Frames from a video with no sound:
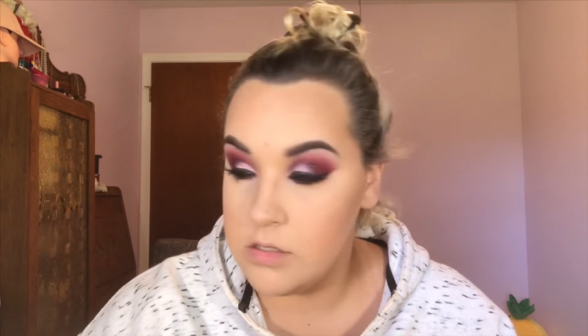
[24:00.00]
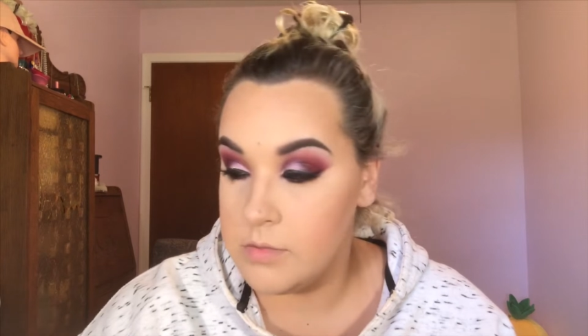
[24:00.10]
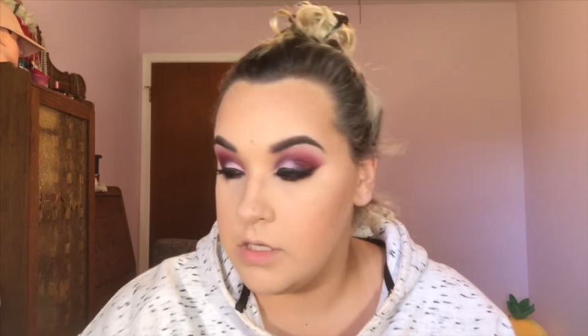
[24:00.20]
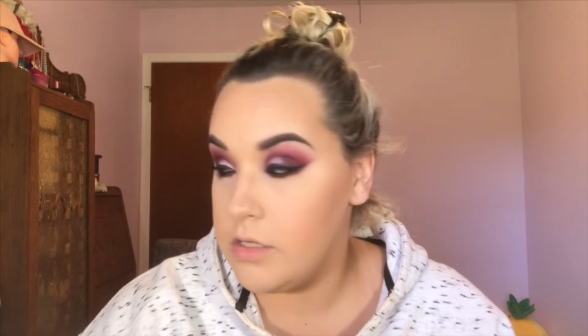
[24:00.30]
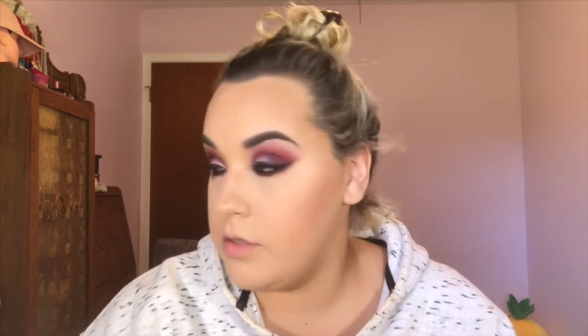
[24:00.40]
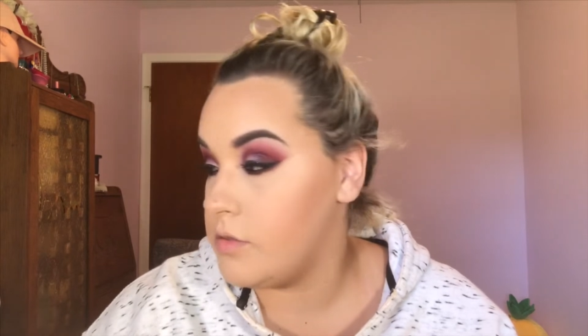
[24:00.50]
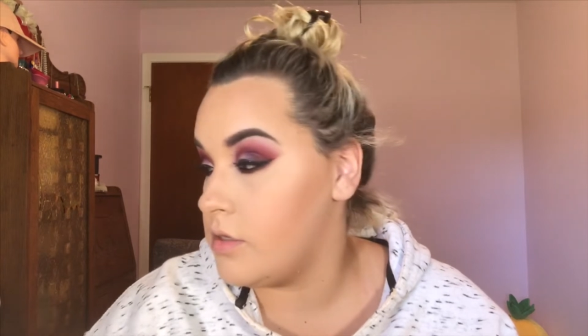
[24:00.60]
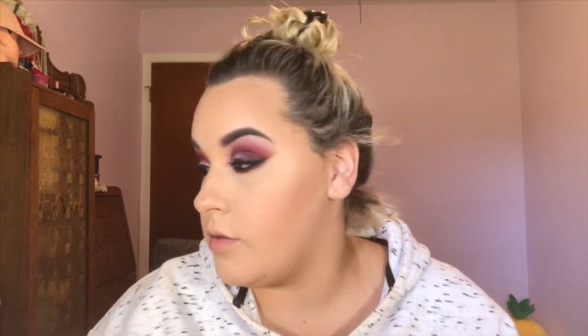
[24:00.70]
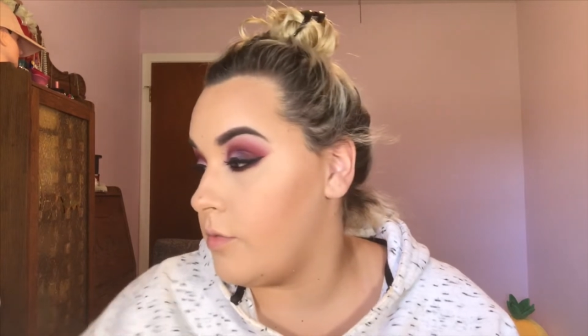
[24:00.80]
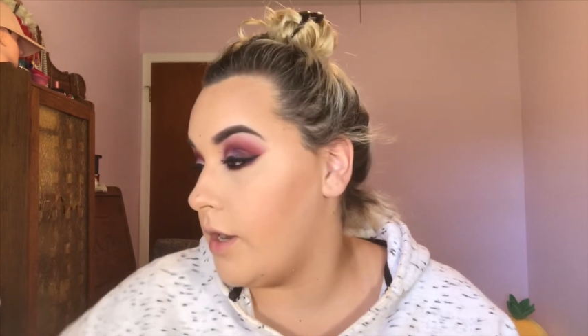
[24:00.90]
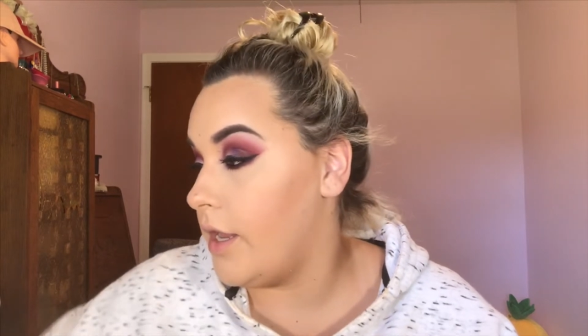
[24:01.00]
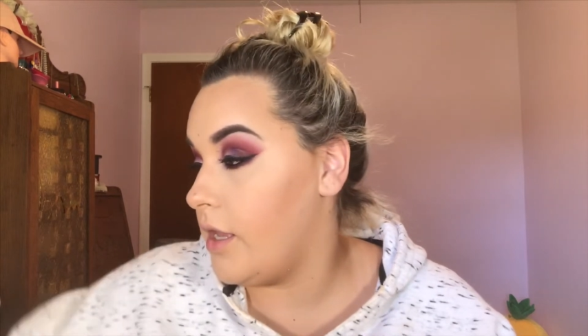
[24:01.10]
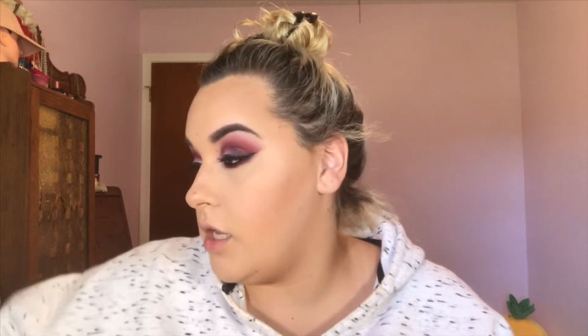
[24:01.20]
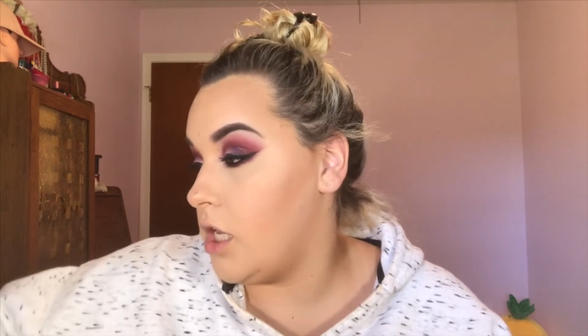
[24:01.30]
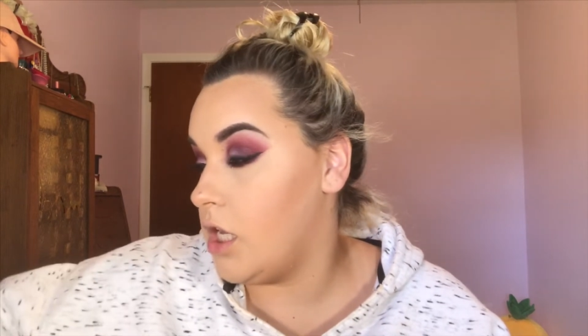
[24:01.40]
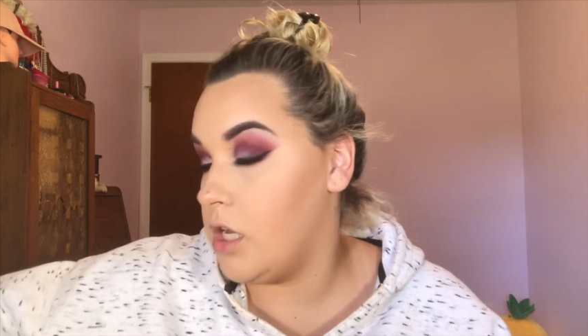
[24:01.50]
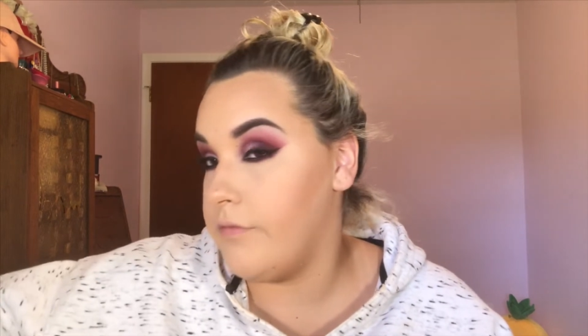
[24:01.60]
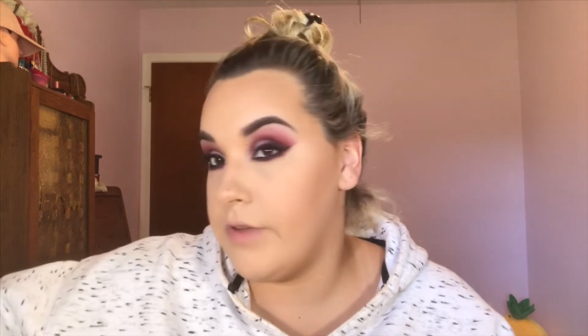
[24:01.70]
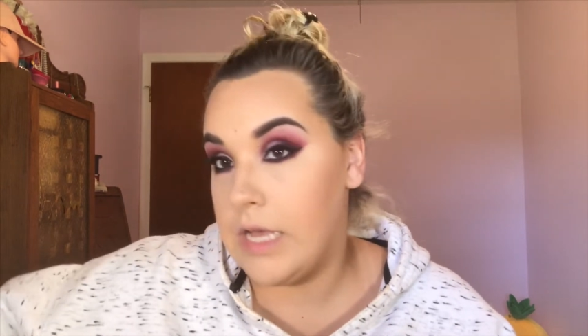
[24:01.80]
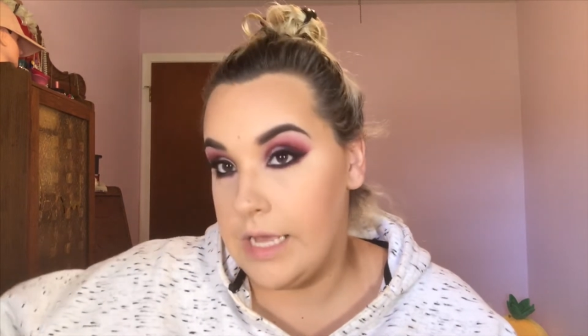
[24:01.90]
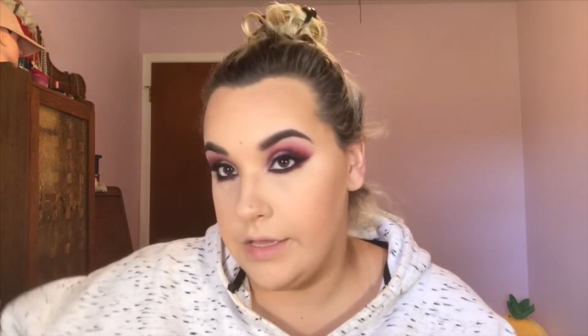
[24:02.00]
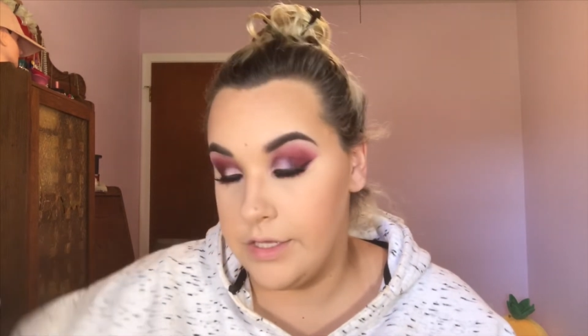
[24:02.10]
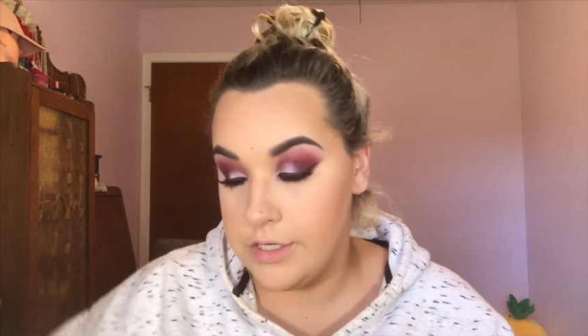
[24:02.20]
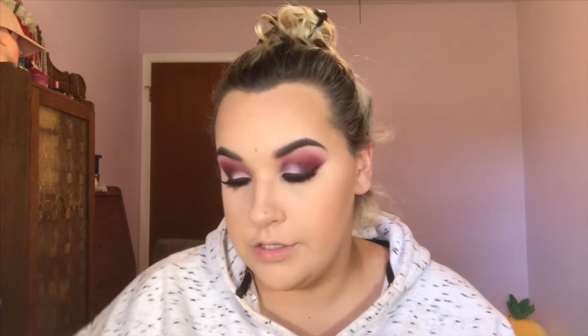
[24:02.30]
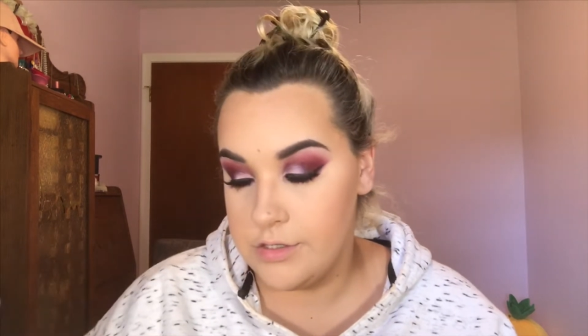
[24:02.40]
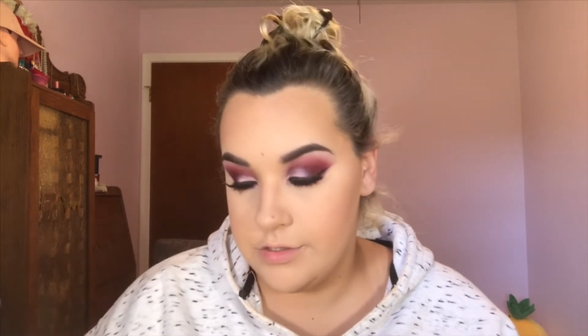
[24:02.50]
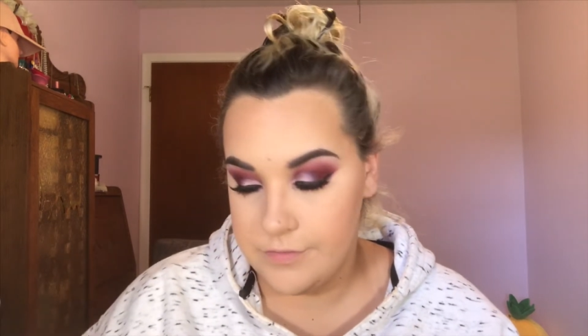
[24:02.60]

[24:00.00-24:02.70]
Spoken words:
so I'm going to use an array of highlighters.